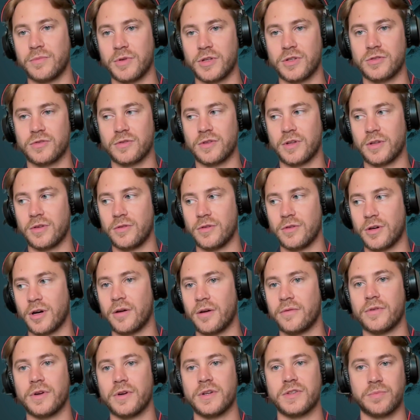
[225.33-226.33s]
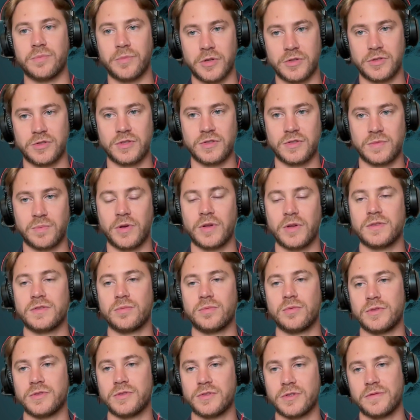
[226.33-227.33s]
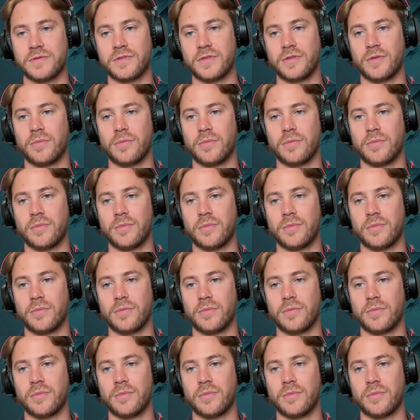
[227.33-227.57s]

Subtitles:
make sure that you cover as much as possible in terms